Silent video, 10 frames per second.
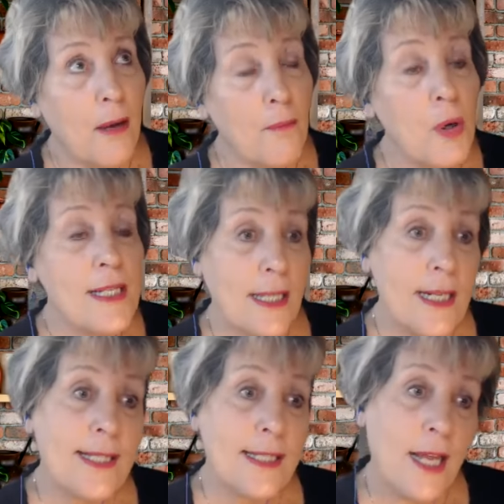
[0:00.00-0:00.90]
Poison
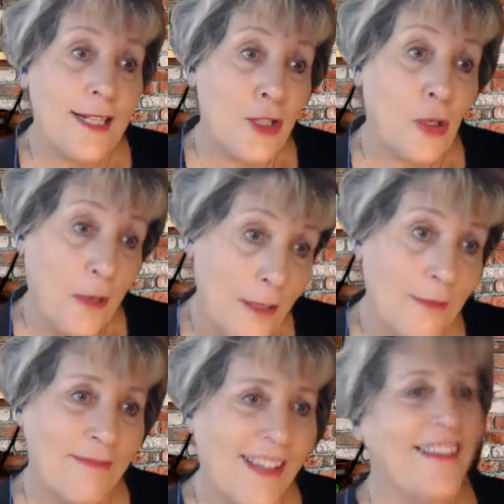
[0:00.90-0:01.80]
is a dinosaur,
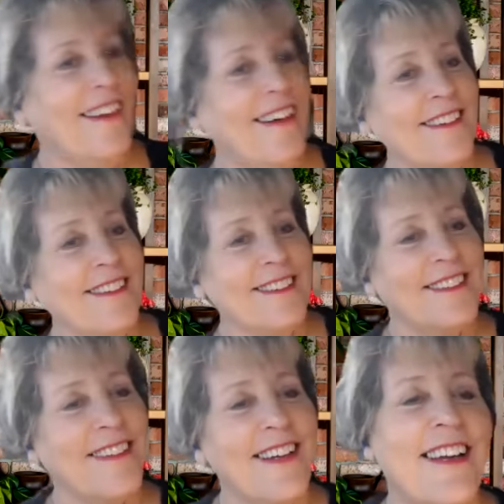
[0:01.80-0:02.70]
so